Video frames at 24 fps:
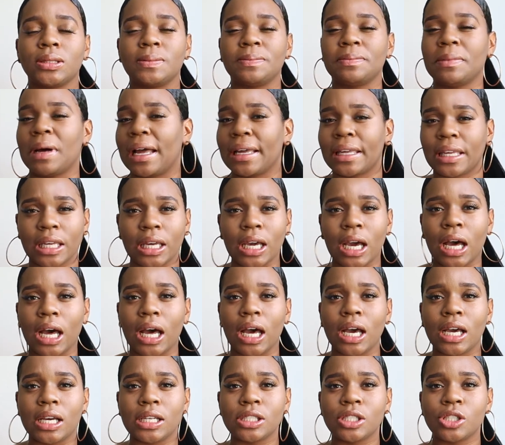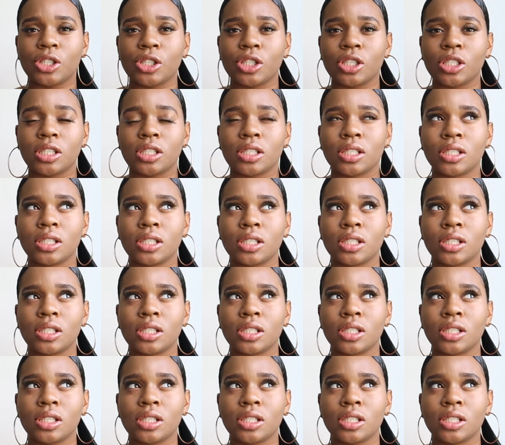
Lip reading: MAKIAGE.